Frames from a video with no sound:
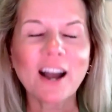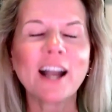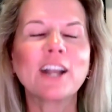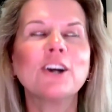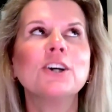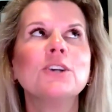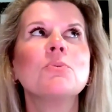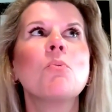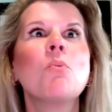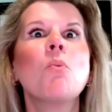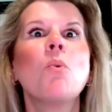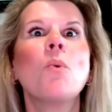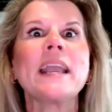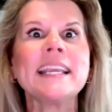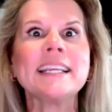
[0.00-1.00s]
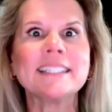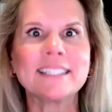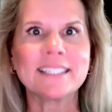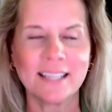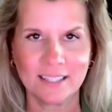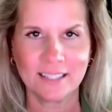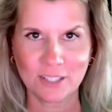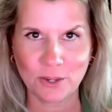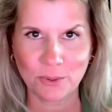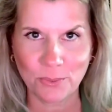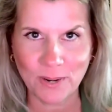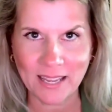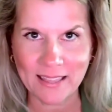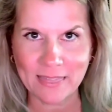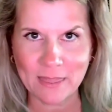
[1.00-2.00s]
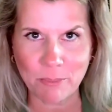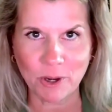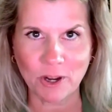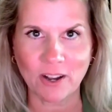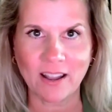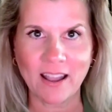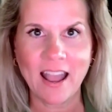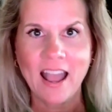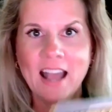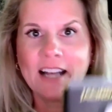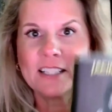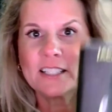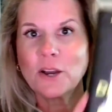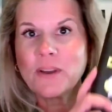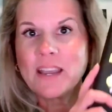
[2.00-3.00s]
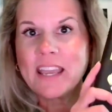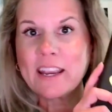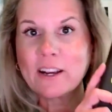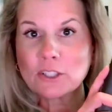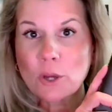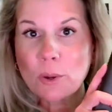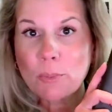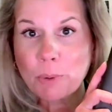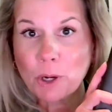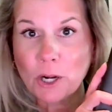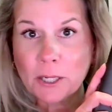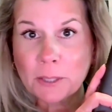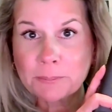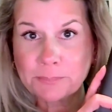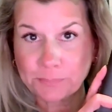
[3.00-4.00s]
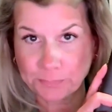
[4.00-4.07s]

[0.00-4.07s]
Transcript: I couldn't wait to read the book. So, here's her book.